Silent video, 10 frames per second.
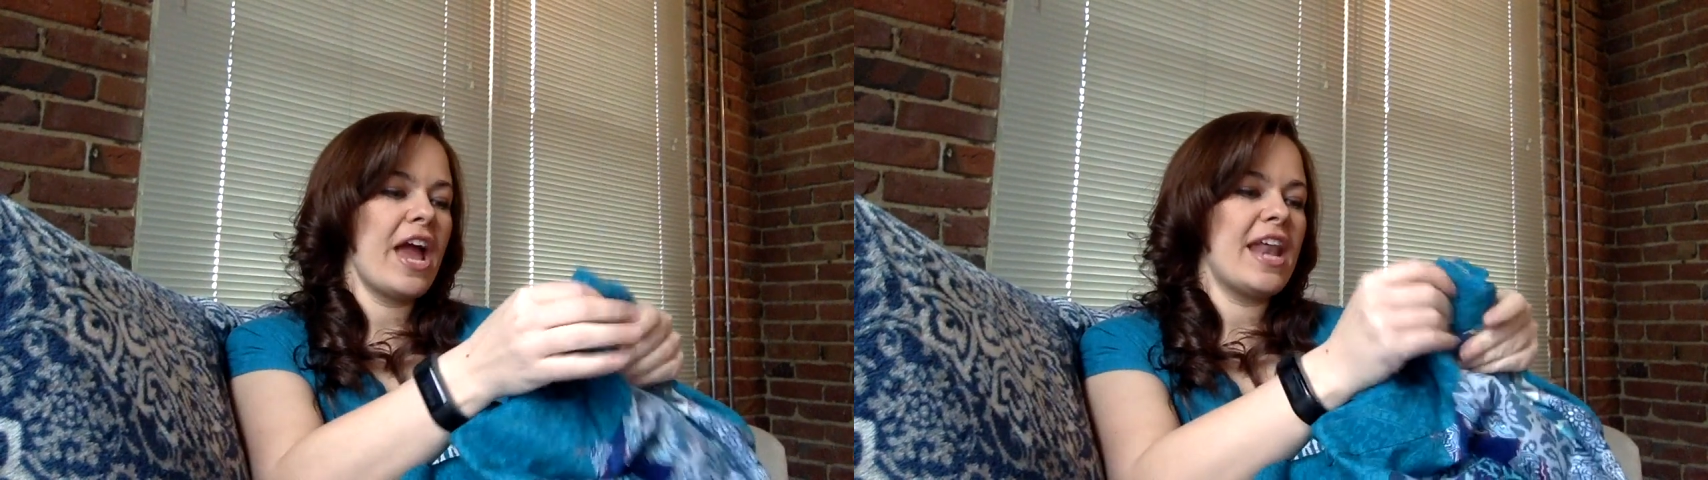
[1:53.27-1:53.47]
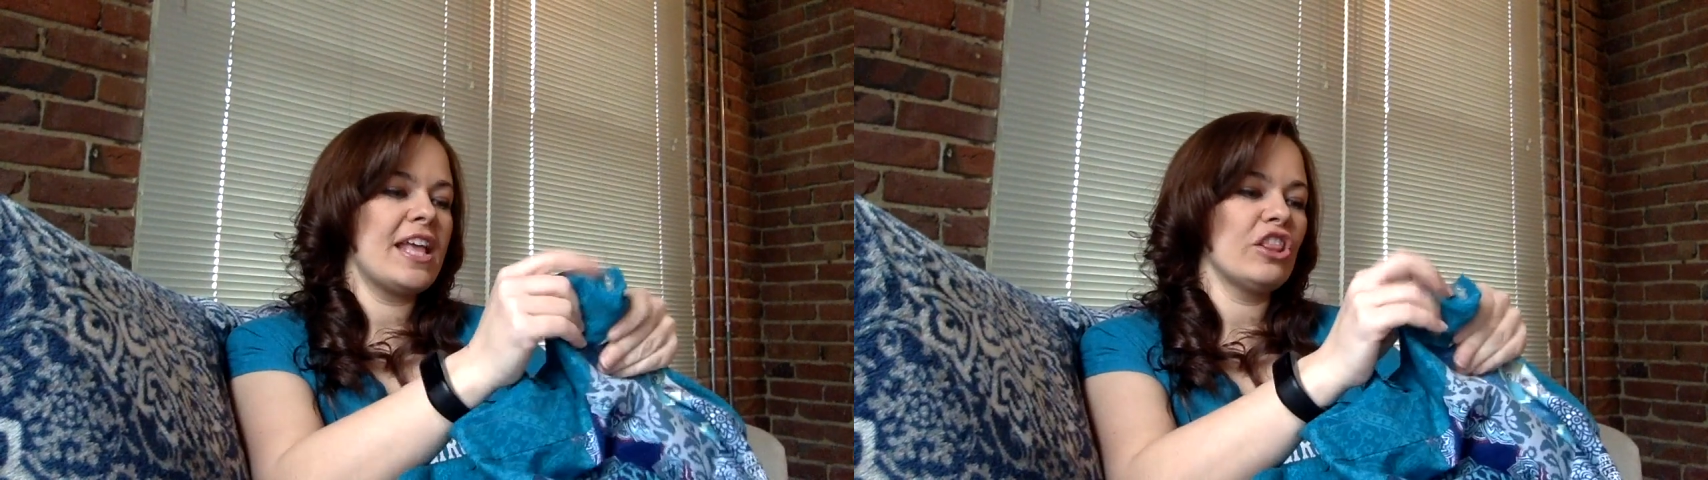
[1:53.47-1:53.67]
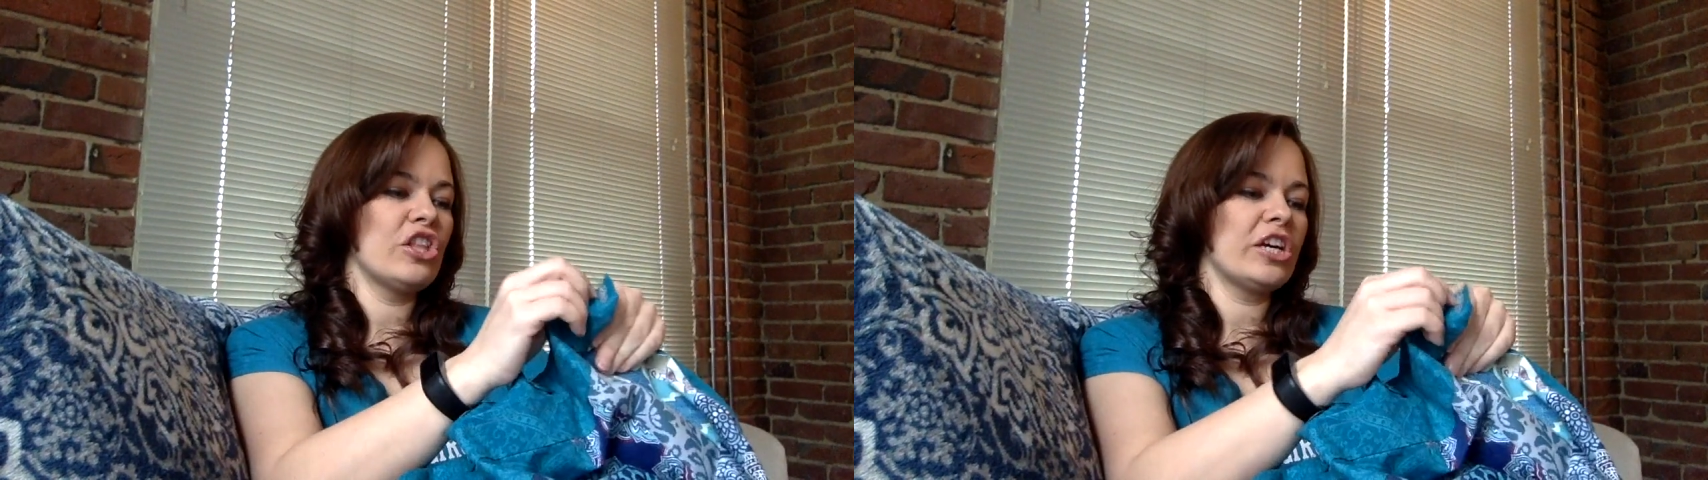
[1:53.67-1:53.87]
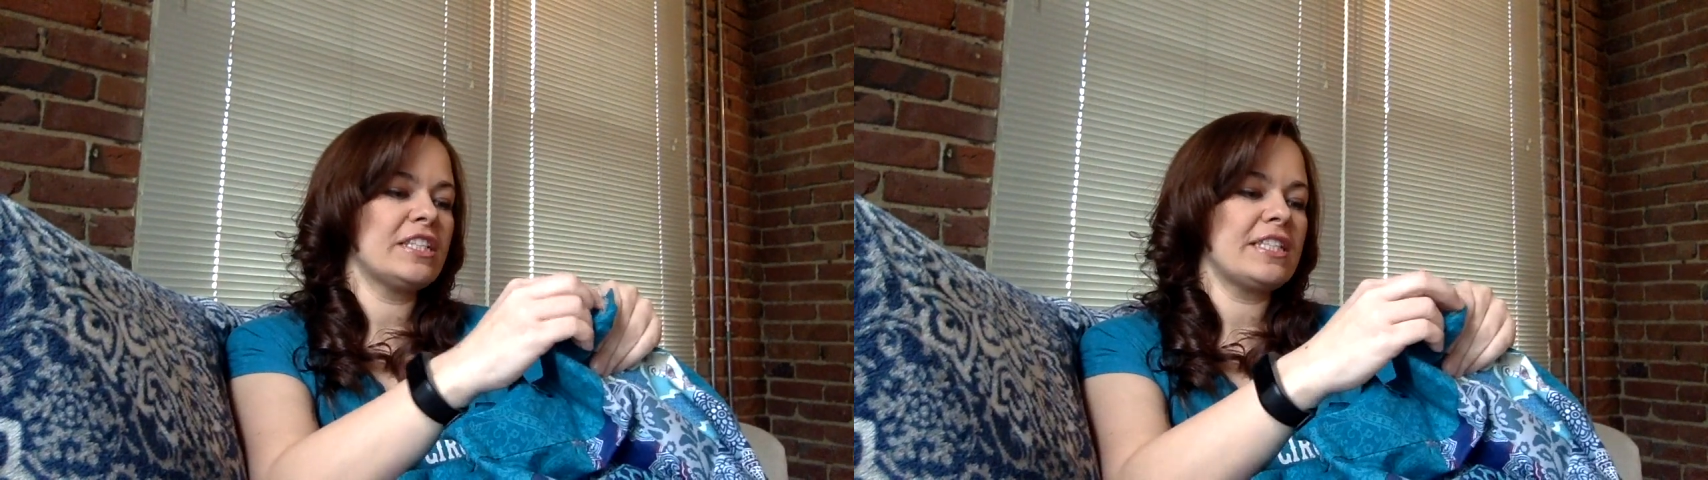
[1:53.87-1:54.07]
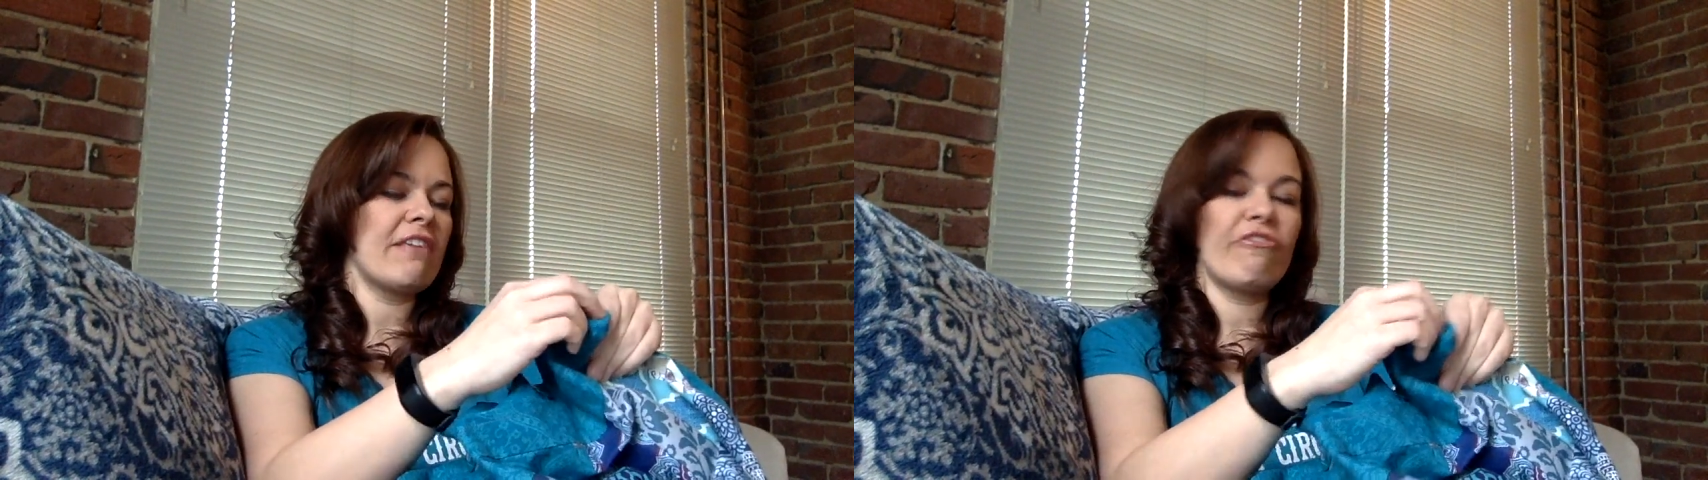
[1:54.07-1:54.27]
and it
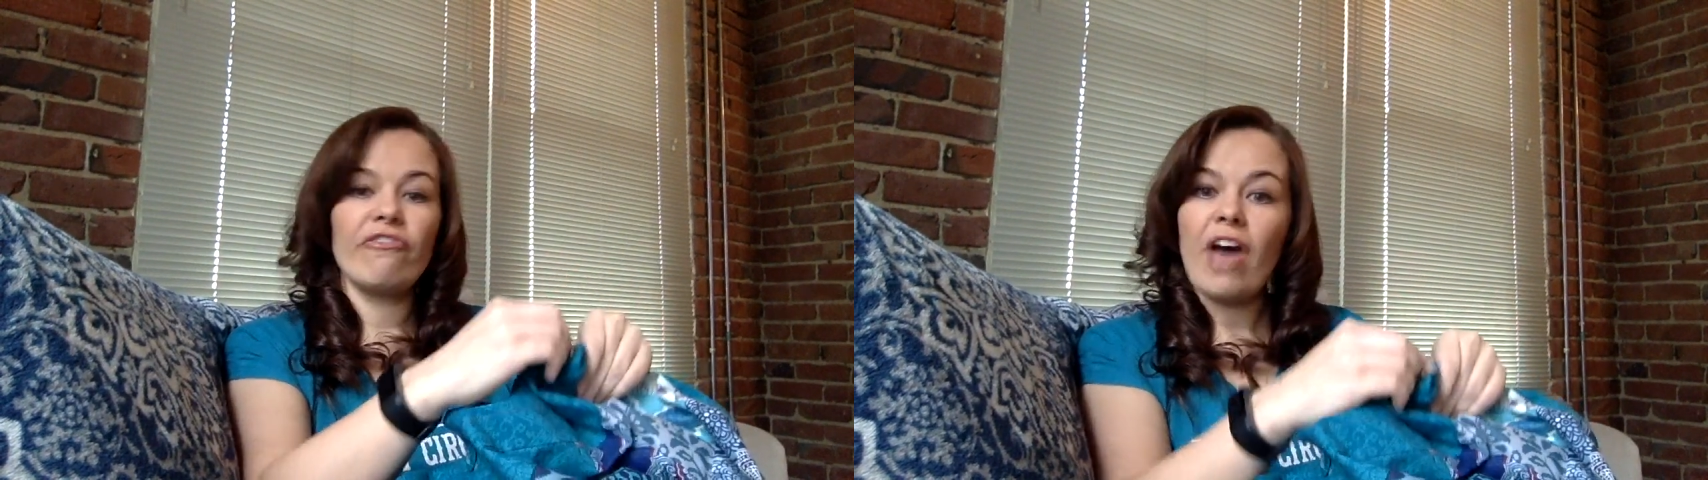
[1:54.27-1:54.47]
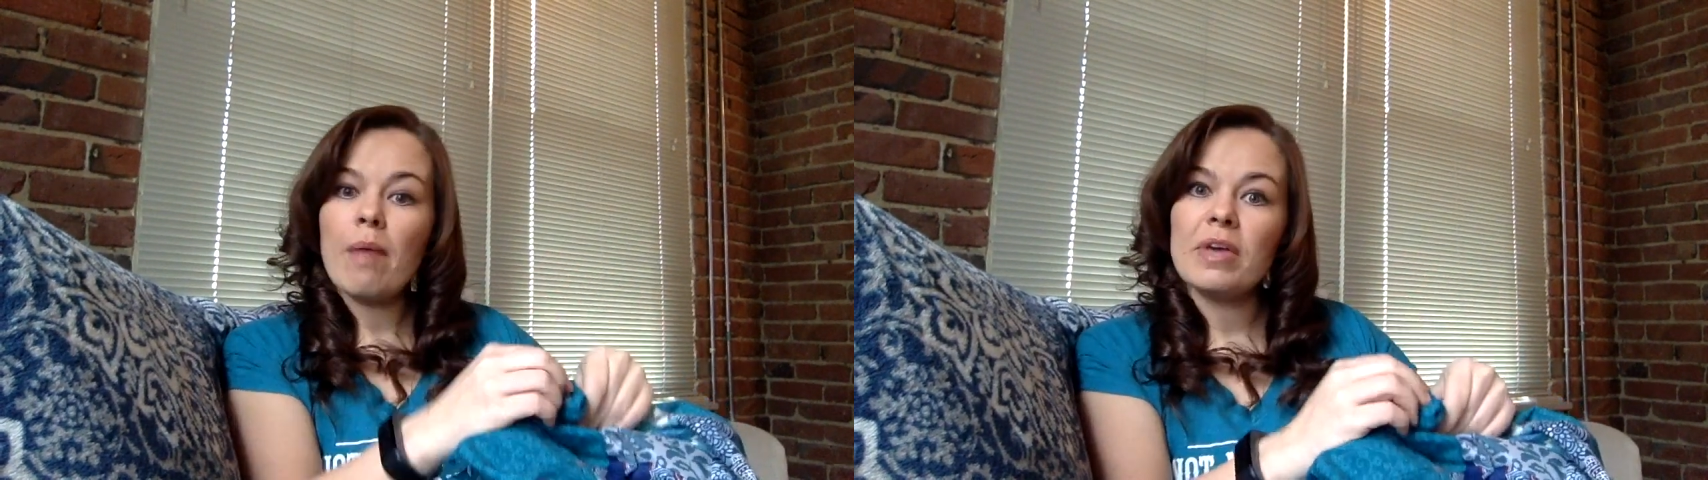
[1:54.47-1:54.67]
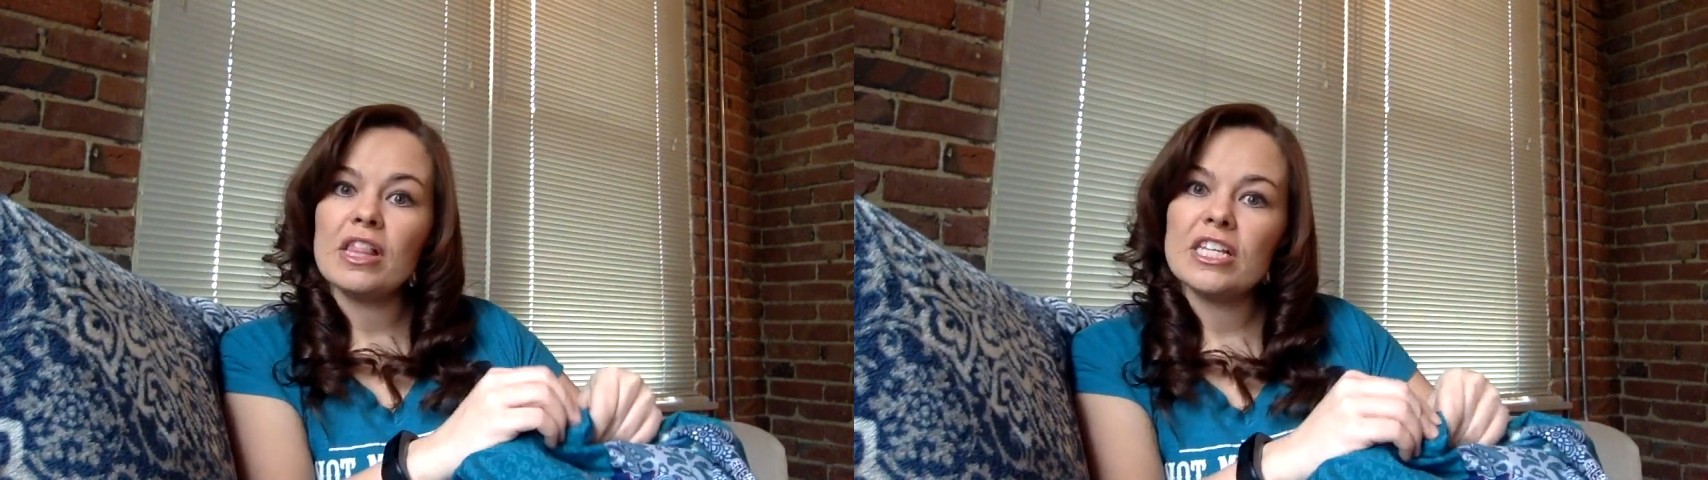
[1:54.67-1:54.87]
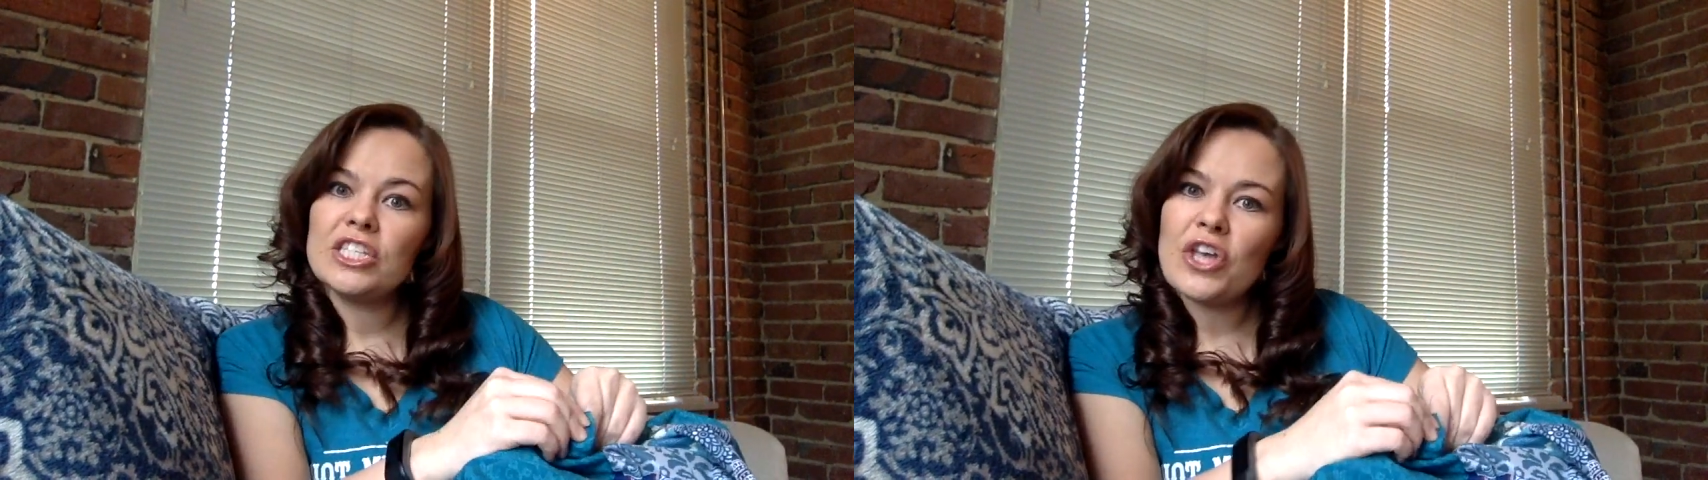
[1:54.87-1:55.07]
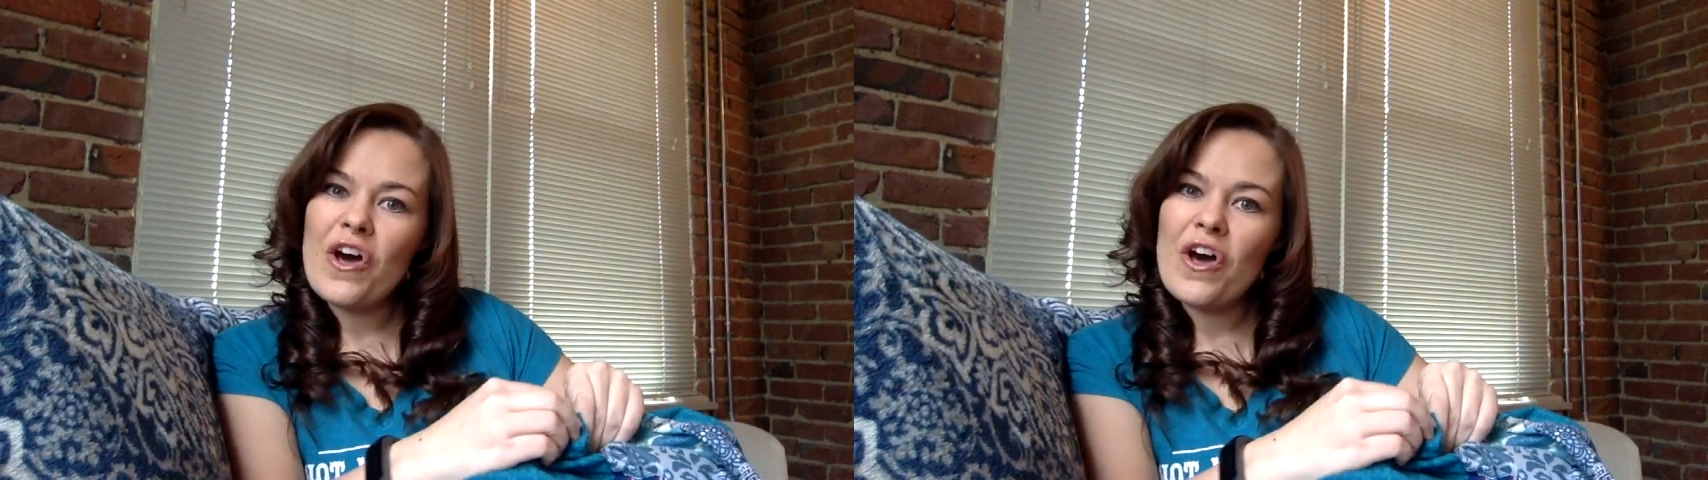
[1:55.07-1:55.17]
looks fabulous